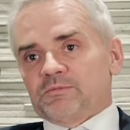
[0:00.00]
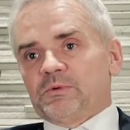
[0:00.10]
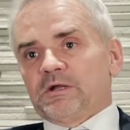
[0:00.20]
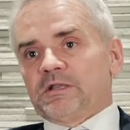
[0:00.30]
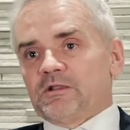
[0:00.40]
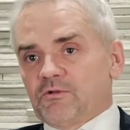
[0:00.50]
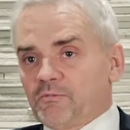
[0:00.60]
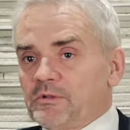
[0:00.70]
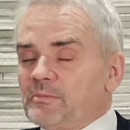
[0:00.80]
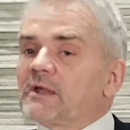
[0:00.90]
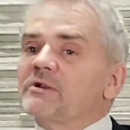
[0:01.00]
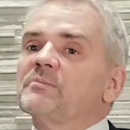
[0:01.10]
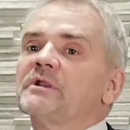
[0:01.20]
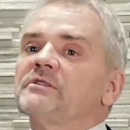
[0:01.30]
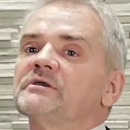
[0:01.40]
But it'll be better.
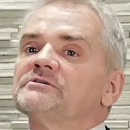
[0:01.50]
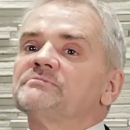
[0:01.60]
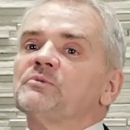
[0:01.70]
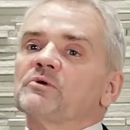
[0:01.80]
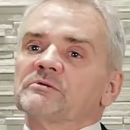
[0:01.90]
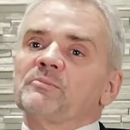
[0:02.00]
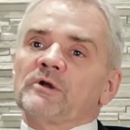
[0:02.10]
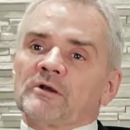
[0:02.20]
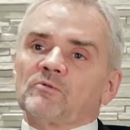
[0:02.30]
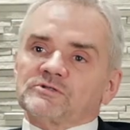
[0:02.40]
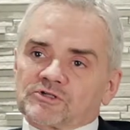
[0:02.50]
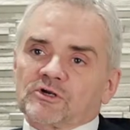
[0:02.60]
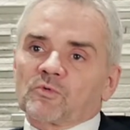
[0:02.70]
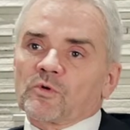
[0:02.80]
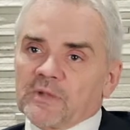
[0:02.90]
But I think it's important to point out what's going
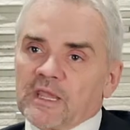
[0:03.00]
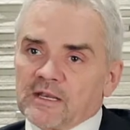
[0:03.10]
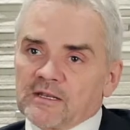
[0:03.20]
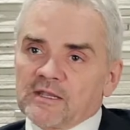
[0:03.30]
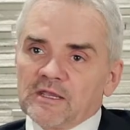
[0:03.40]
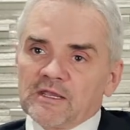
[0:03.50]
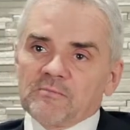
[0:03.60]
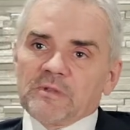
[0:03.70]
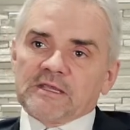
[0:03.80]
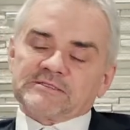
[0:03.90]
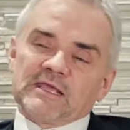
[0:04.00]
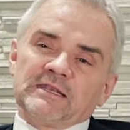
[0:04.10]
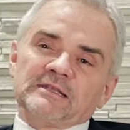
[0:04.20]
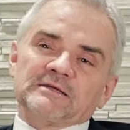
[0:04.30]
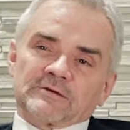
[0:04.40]
to remain, because they
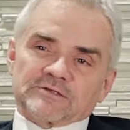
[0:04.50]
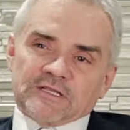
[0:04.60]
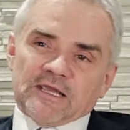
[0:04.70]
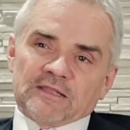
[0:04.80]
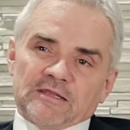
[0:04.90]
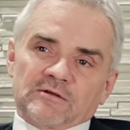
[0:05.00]
need to understand that.